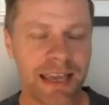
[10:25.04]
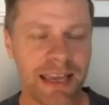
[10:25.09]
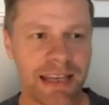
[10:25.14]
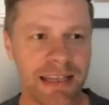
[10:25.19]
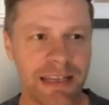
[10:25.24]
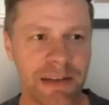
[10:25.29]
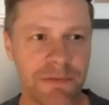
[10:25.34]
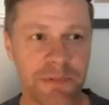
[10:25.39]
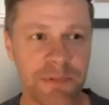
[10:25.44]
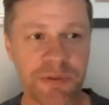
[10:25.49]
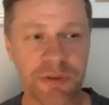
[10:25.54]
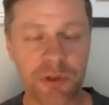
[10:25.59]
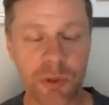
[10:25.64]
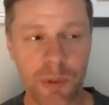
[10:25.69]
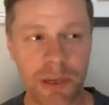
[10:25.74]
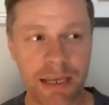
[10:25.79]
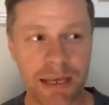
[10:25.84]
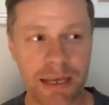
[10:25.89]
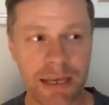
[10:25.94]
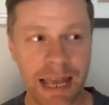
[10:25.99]
a difference
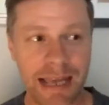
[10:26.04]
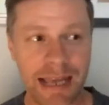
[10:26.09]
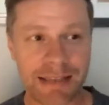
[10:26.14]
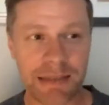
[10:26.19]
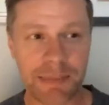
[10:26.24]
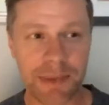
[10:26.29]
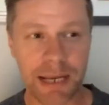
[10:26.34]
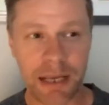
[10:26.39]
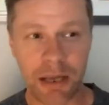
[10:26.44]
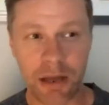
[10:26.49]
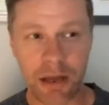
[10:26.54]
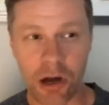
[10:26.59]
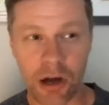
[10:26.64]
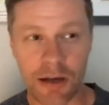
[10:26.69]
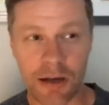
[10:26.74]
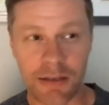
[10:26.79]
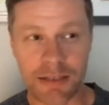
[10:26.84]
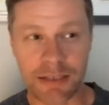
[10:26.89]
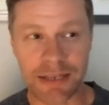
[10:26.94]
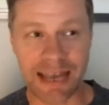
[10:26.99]
between estimated
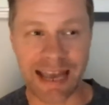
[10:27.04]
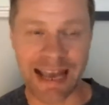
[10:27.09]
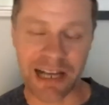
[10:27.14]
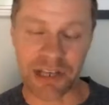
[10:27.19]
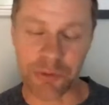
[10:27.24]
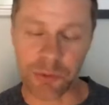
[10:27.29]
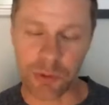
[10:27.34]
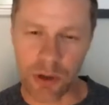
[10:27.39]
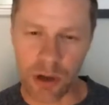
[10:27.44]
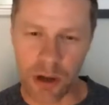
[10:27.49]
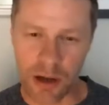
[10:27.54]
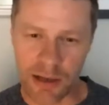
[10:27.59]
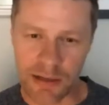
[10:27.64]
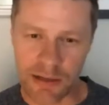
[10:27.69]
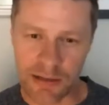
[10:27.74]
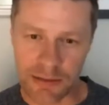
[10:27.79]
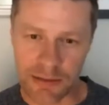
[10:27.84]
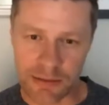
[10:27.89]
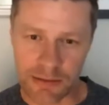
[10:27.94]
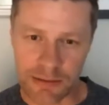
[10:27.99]
cost and actual
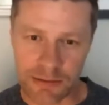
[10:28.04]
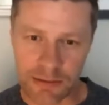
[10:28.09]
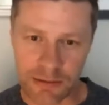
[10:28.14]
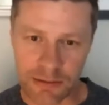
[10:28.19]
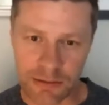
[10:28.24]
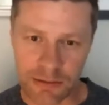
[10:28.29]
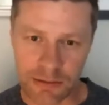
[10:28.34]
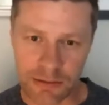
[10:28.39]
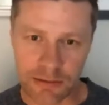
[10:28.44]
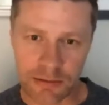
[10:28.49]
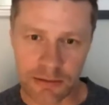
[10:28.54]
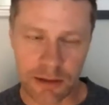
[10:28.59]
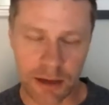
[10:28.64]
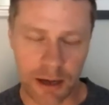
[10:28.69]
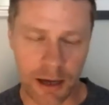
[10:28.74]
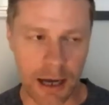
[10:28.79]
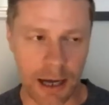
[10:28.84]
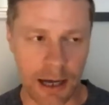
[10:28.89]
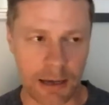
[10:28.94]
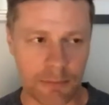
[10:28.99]
cost.
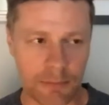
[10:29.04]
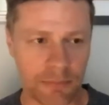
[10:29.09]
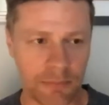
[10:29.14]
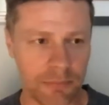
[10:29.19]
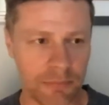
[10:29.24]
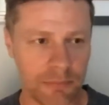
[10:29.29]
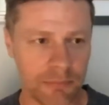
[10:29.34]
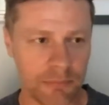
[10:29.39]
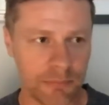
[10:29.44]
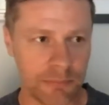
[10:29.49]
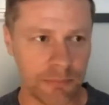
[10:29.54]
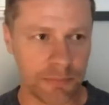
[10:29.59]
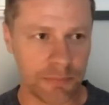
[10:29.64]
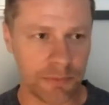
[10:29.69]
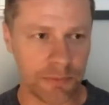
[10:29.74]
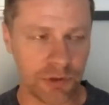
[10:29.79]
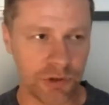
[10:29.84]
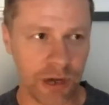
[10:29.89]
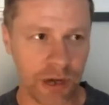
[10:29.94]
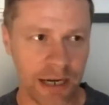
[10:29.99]
Um,
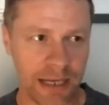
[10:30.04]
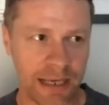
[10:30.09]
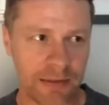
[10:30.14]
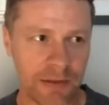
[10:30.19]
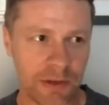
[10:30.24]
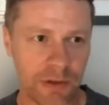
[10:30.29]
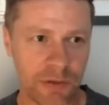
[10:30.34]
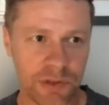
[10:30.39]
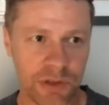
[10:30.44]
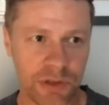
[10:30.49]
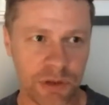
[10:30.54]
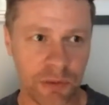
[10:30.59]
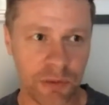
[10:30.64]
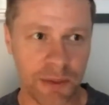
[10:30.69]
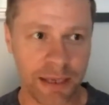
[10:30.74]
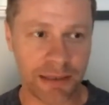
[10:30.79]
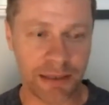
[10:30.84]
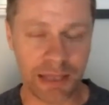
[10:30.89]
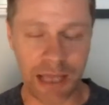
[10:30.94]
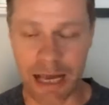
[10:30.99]
Trying to get those two to
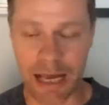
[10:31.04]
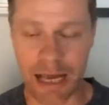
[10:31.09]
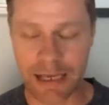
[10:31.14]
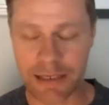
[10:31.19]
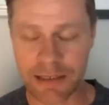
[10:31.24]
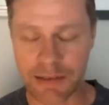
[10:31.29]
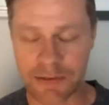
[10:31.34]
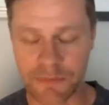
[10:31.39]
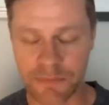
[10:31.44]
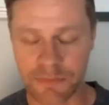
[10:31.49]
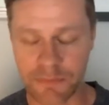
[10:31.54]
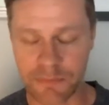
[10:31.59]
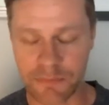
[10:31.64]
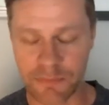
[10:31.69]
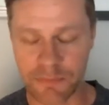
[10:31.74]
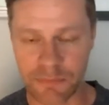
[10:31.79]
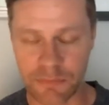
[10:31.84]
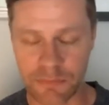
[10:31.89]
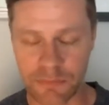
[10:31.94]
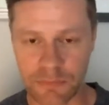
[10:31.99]
be aligned
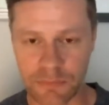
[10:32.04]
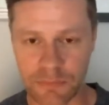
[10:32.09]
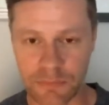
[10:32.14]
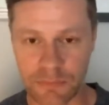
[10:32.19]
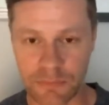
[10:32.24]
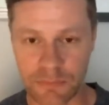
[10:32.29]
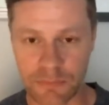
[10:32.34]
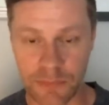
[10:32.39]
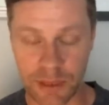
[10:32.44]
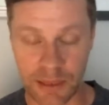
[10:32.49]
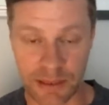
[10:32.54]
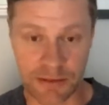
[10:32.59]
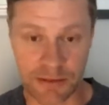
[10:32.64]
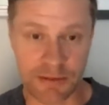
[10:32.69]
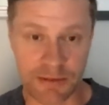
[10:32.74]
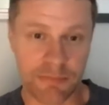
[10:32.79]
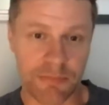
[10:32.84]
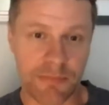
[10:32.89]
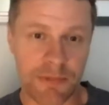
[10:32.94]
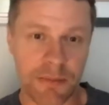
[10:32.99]

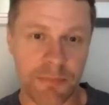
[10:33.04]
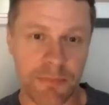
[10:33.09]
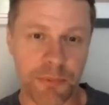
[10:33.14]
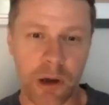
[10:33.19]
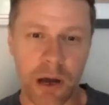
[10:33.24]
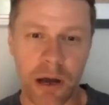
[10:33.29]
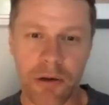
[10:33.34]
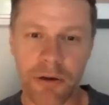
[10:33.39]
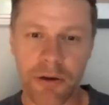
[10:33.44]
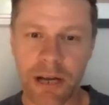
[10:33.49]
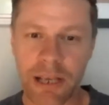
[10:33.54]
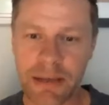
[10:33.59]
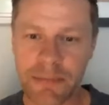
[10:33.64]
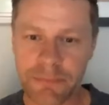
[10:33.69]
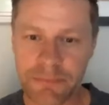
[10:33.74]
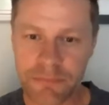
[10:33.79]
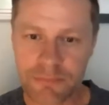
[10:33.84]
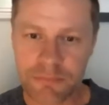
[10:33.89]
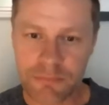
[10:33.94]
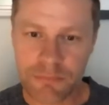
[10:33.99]
is a priority.
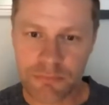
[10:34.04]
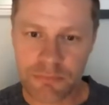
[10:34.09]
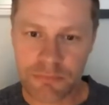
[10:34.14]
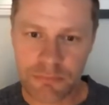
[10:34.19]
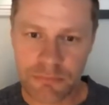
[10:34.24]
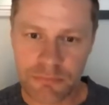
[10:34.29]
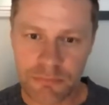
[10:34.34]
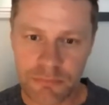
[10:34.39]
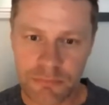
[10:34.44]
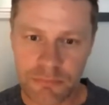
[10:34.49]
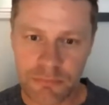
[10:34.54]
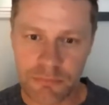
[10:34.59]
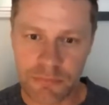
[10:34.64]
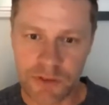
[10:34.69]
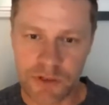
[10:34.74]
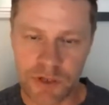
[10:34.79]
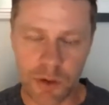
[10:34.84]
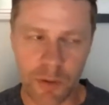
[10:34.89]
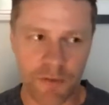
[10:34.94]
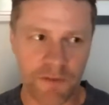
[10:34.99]

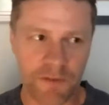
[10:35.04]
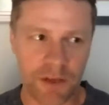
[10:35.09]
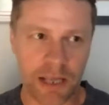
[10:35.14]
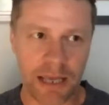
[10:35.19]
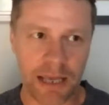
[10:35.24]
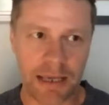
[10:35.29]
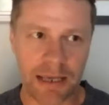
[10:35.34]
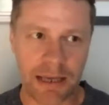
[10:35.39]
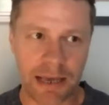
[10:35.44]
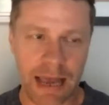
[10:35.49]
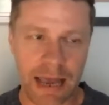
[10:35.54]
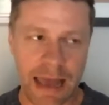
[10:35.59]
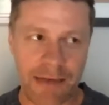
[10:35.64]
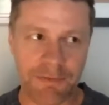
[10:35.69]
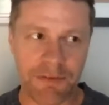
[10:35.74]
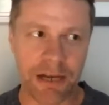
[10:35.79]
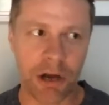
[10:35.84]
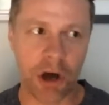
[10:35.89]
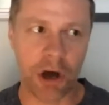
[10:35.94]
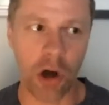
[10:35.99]
So I feel like
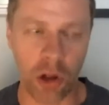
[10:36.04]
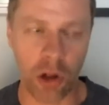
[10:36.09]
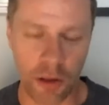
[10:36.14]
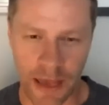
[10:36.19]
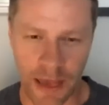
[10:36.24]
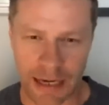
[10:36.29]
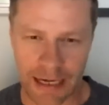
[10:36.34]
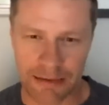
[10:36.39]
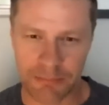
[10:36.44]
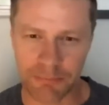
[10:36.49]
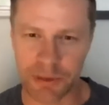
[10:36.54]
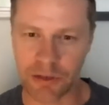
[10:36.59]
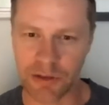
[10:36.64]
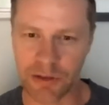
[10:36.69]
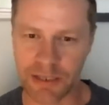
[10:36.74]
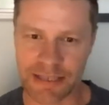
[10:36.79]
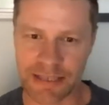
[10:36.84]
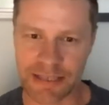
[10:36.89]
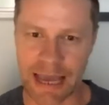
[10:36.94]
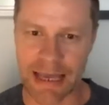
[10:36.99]
having all of that in
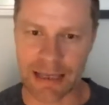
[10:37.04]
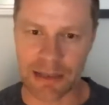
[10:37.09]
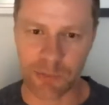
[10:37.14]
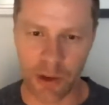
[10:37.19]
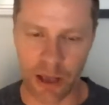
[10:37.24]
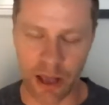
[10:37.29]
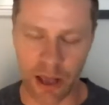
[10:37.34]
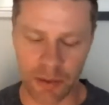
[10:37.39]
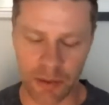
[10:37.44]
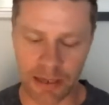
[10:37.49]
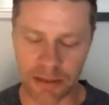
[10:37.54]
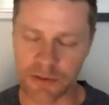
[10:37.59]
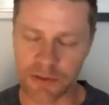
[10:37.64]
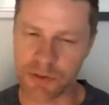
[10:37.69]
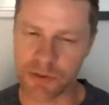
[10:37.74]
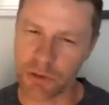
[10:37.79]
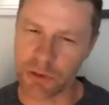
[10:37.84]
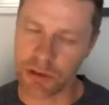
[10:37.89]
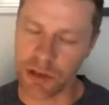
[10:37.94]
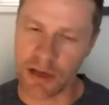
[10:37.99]
Buildxact will help me get those
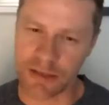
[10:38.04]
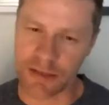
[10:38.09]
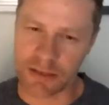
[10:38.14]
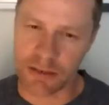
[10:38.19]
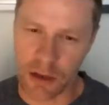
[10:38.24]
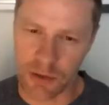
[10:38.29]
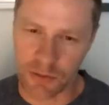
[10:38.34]
two costs